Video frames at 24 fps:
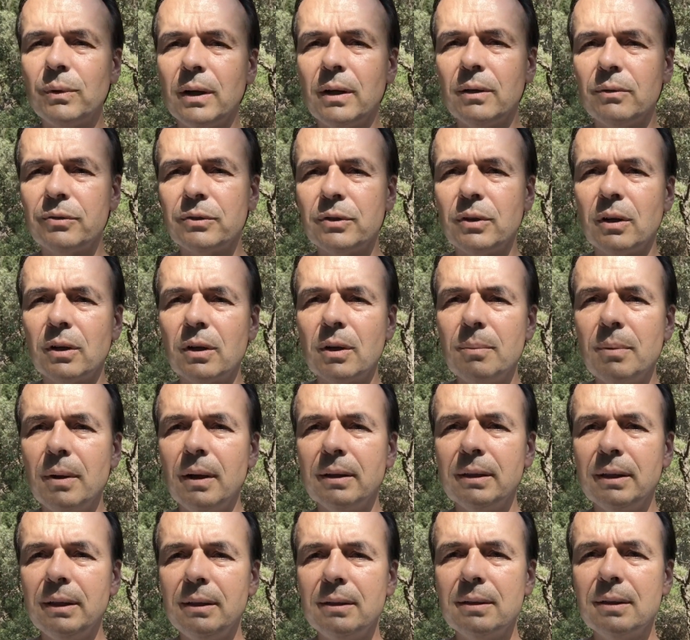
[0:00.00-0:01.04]
We have talked
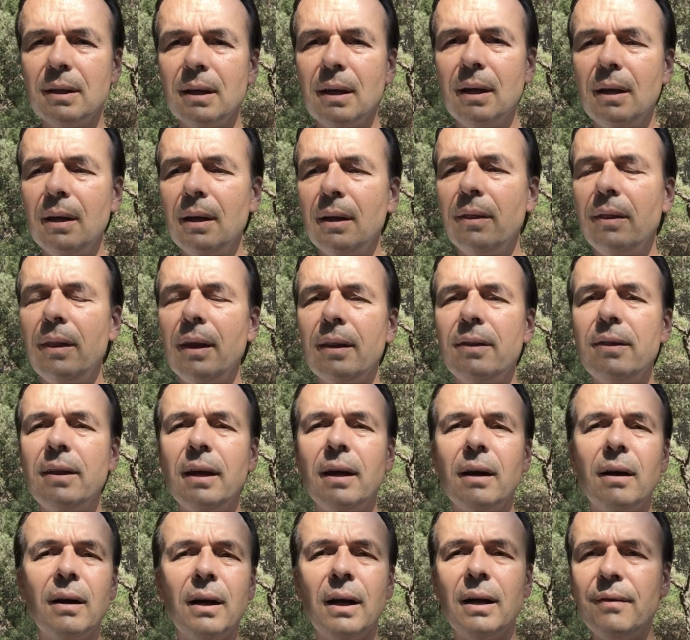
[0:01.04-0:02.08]
about it, that
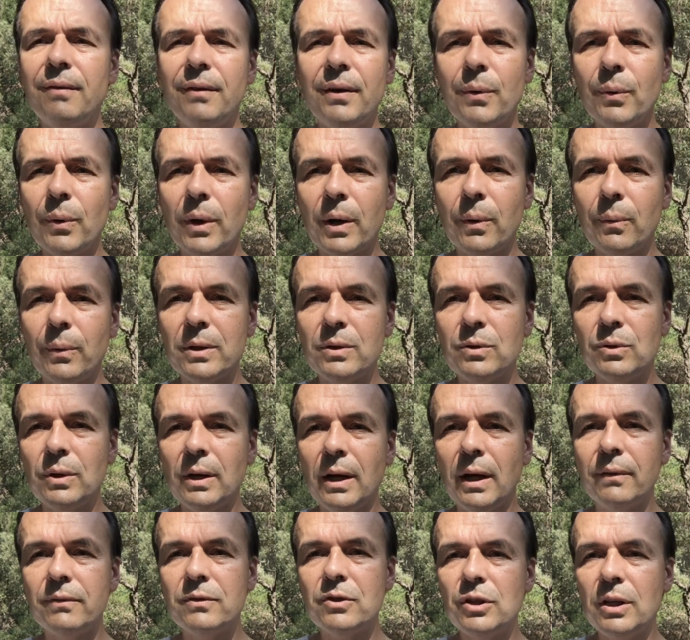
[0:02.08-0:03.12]
they are everywhere when you
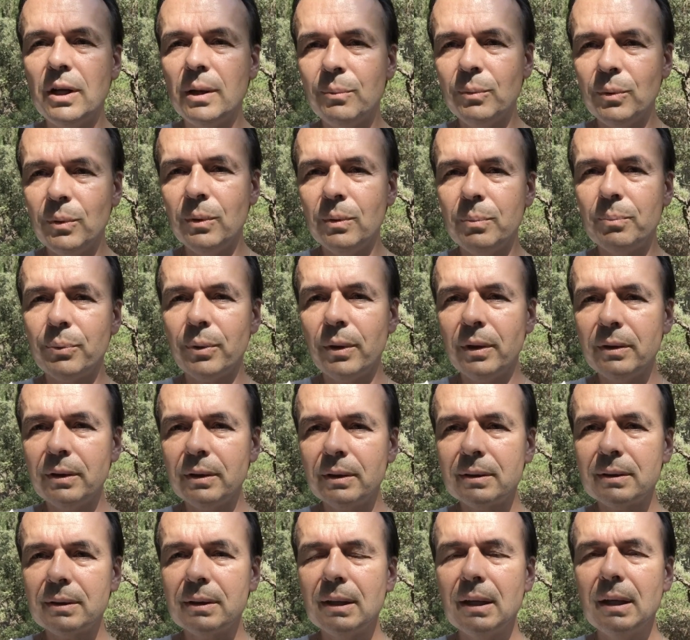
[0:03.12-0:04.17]
have GMO
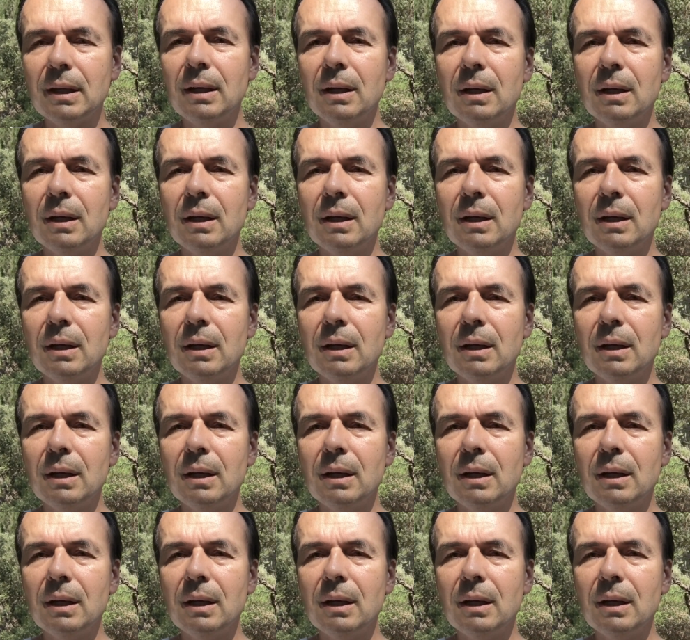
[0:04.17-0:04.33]
products,